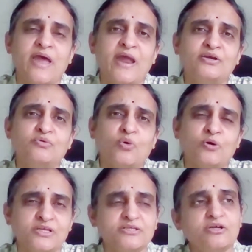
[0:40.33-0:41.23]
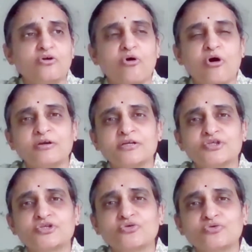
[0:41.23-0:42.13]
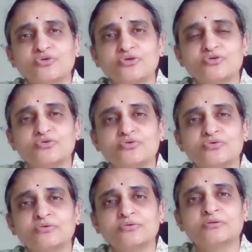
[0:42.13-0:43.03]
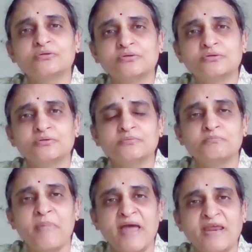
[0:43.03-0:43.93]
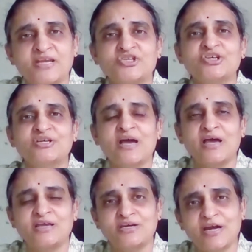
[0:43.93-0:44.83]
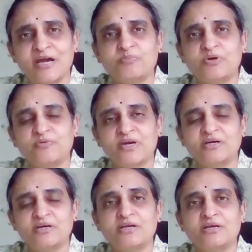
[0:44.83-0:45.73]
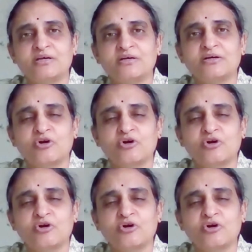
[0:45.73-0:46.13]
And what is the cornerstone to managing diarrhea and preventing